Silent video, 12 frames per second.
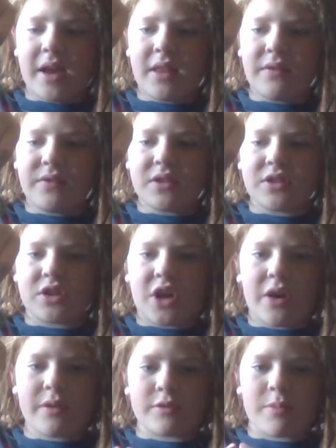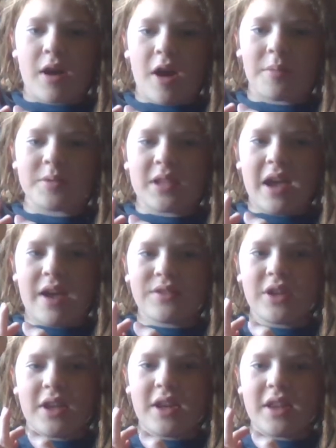I love the Star Wars pops.
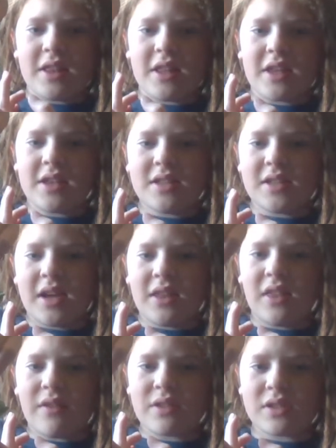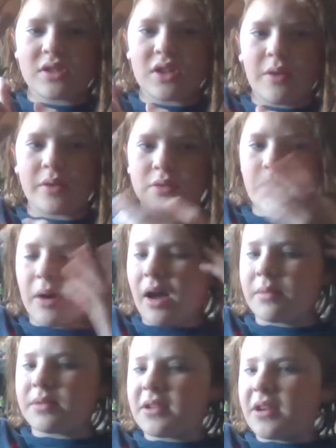After getting these, I love the Star Wars
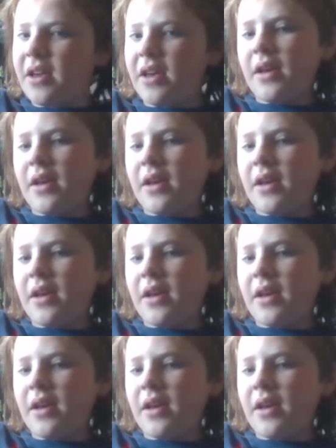pops.